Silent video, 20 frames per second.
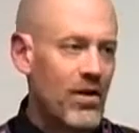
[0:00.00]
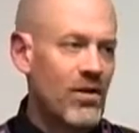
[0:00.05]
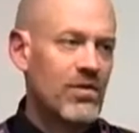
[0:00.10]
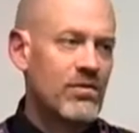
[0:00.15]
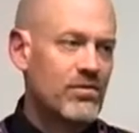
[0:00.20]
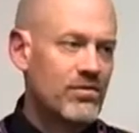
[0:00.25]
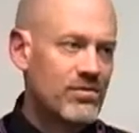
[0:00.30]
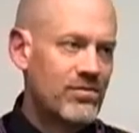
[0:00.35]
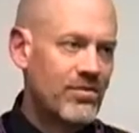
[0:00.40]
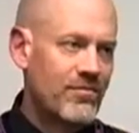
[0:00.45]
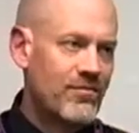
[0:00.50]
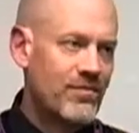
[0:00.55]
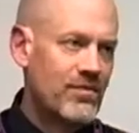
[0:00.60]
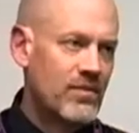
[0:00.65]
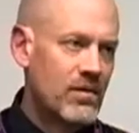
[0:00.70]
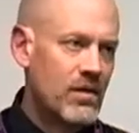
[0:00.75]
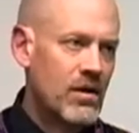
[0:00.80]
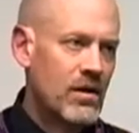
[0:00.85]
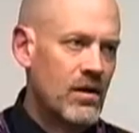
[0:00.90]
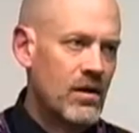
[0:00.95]
parents.
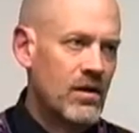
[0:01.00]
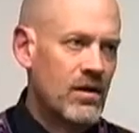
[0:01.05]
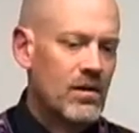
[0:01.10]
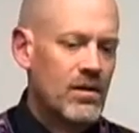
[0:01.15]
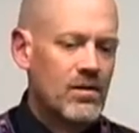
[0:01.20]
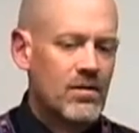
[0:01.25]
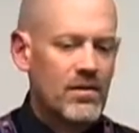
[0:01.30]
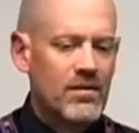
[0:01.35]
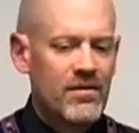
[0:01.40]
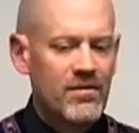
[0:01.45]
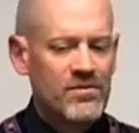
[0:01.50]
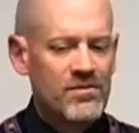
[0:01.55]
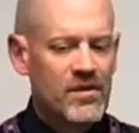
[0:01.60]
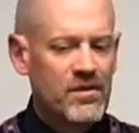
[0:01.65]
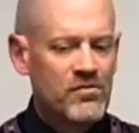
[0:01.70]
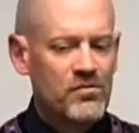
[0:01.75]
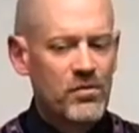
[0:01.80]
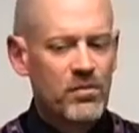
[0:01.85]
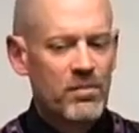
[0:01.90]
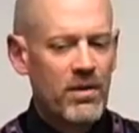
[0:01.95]
The
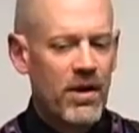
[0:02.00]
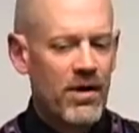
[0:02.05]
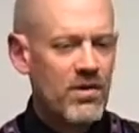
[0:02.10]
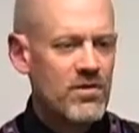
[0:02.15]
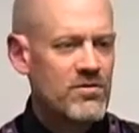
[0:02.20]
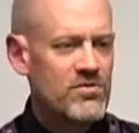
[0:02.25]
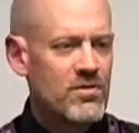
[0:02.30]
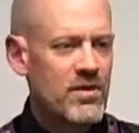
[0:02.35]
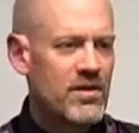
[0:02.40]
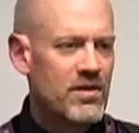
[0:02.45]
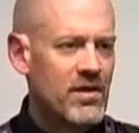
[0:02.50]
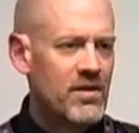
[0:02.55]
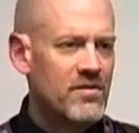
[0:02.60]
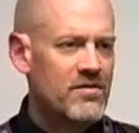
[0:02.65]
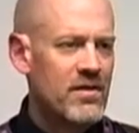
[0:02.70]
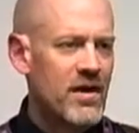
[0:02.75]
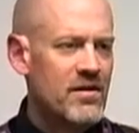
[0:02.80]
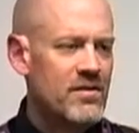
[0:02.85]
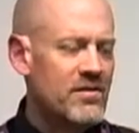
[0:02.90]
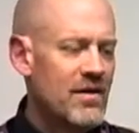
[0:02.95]
celestial parents are on the
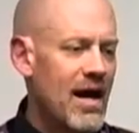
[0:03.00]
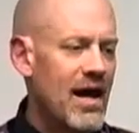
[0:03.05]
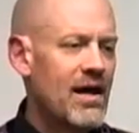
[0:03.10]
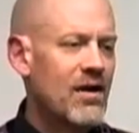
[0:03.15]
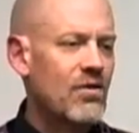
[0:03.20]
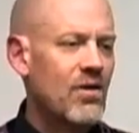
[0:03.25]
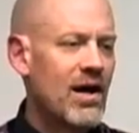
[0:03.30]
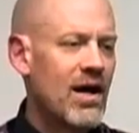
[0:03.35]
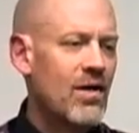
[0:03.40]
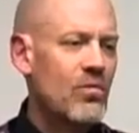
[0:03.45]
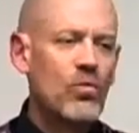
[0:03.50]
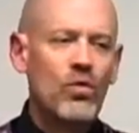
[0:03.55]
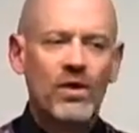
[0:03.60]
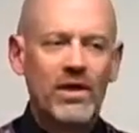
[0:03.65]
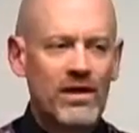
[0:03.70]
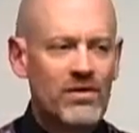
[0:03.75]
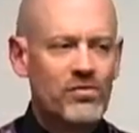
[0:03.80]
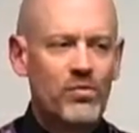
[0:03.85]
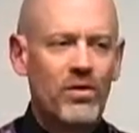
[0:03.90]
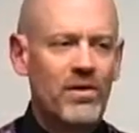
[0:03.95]
other side of the diagram.
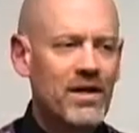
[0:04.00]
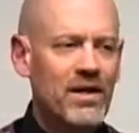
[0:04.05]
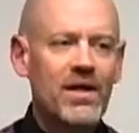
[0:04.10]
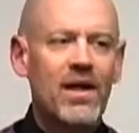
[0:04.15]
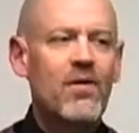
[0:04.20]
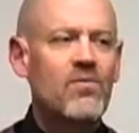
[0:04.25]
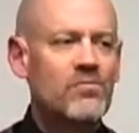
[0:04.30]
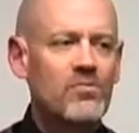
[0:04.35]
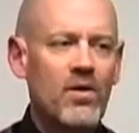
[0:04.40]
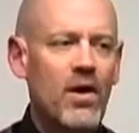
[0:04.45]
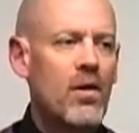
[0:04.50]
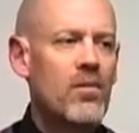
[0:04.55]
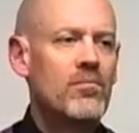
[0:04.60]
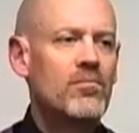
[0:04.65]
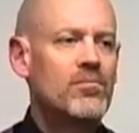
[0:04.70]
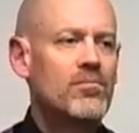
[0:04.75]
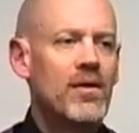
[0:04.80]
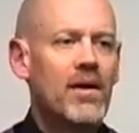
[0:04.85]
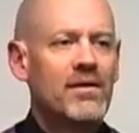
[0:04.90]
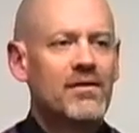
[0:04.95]
We'll get to where they come
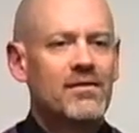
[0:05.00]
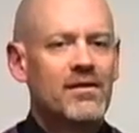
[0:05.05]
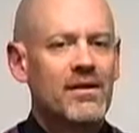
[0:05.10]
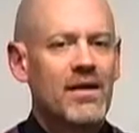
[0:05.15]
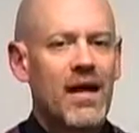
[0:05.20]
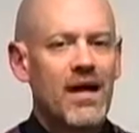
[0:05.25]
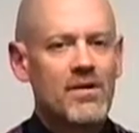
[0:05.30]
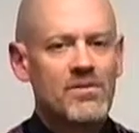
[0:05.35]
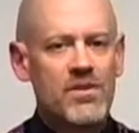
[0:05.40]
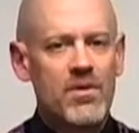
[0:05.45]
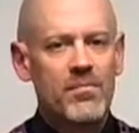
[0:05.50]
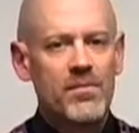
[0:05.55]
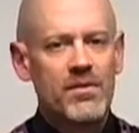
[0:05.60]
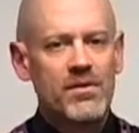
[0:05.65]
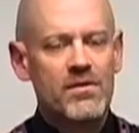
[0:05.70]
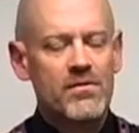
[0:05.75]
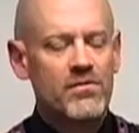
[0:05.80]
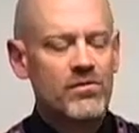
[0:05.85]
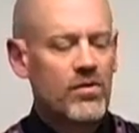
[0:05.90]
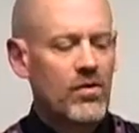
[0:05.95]
from, but you got to jump
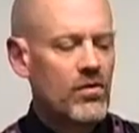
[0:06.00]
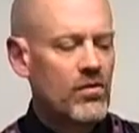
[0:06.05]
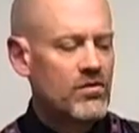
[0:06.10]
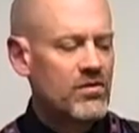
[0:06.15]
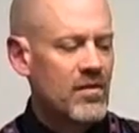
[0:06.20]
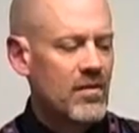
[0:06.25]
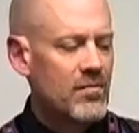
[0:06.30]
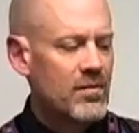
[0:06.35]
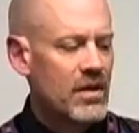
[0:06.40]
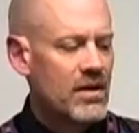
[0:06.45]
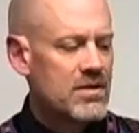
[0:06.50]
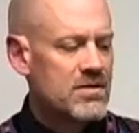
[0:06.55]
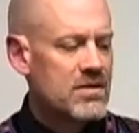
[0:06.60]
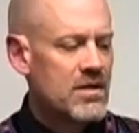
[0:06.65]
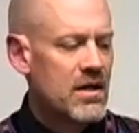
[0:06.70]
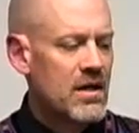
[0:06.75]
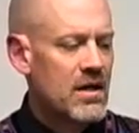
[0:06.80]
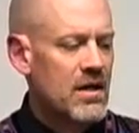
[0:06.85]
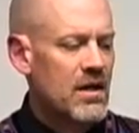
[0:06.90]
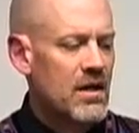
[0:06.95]
into the circle
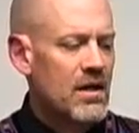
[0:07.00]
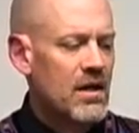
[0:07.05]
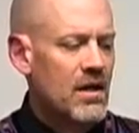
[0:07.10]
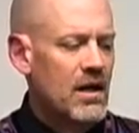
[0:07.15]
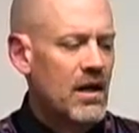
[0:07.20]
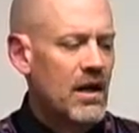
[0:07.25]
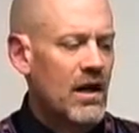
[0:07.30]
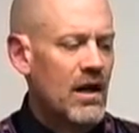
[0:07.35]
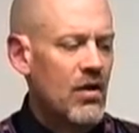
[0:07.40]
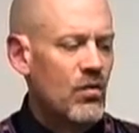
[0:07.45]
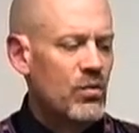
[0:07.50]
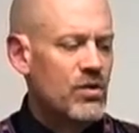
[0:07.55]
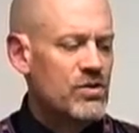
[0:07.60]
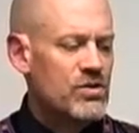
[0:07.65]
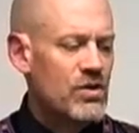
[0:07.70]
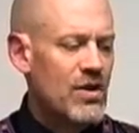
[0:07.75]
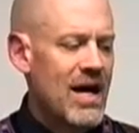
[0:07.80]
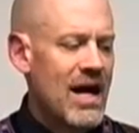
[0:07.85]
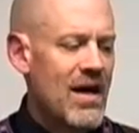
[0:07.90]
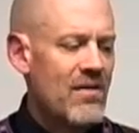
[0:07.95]
someplace. Uh,
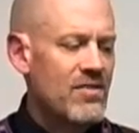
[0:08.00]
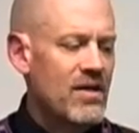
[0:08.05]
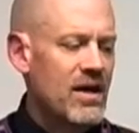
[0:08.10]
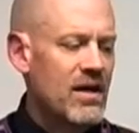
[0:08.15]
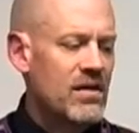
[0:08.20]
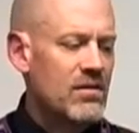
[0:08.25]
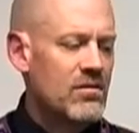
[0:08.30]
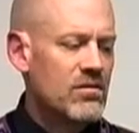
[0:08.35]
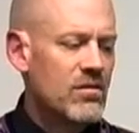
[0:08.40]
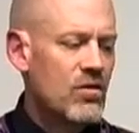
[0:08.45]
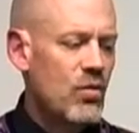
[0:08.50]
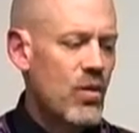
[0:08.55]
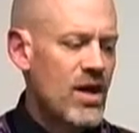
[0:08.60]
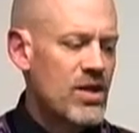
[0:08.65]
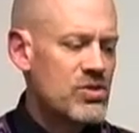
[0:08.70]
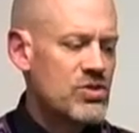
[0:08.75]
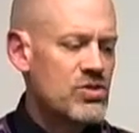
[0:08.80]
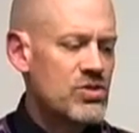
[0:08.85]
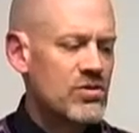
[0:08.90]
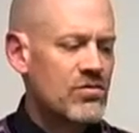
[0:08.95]
we do have a
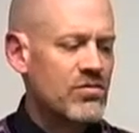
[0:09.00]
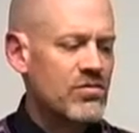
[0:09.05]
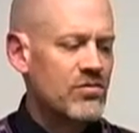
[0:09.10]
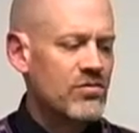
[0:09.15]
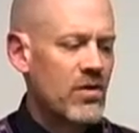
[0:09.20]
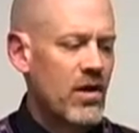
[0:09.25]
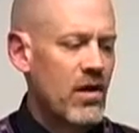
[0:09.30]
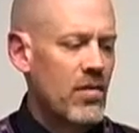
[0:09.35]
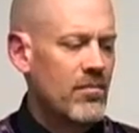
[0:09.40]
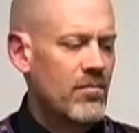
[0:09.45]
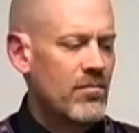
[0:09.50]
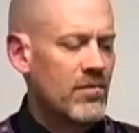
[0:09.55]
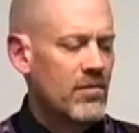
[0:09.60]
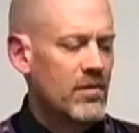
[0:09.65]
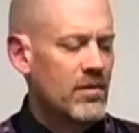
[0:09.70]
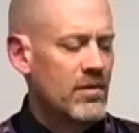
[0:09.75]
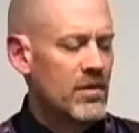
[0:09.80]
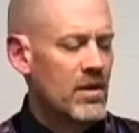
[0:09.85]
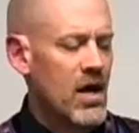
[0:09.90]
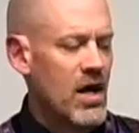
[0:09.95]
question from
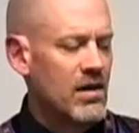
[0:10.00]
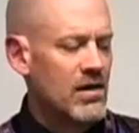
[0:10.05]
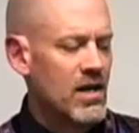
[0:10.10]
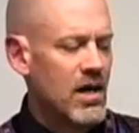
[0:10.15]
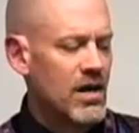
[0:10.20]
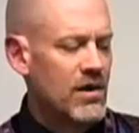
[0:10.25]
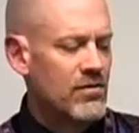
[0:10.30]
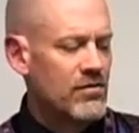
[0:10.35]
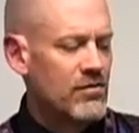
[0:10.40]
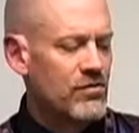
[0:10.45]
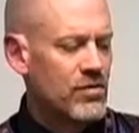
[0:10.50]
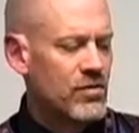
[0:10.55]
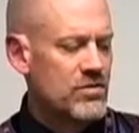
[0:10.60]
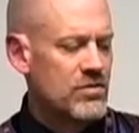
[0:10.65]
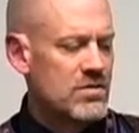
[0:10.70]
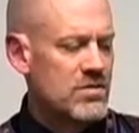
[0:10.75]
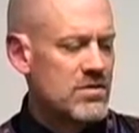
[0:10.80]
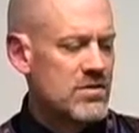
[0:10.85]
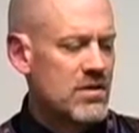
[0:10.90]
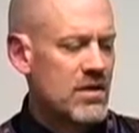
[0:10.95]
the online
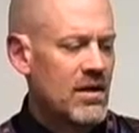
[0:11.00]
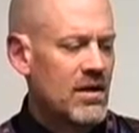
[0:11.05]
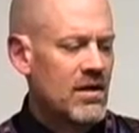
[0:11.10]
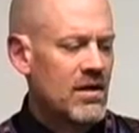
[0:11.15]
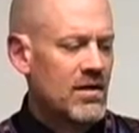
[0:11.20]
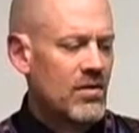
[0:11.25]
students.